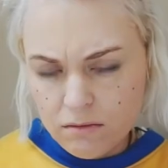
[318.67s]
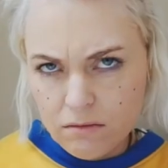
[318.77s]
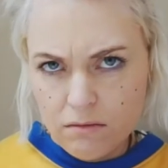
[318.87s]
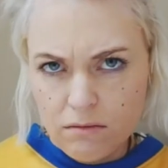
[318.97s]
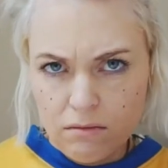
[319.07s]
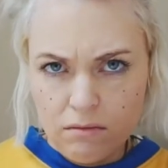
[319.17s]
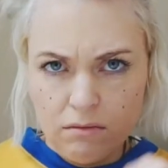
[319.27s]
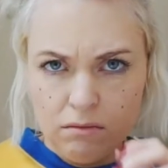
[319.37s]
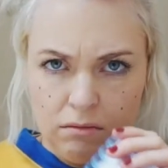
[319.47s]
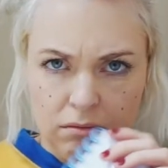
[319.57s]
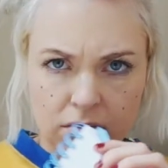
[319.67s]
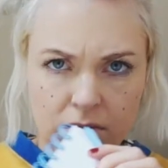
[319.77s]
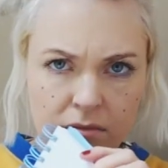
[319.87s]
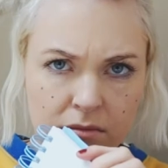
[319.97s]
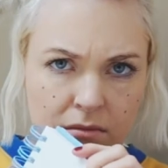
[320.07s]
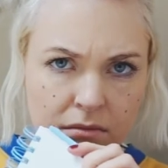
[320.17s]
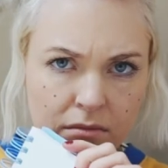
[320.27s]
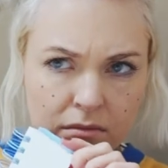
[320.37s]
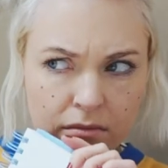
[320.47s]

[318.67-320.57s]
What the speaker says: [no speech]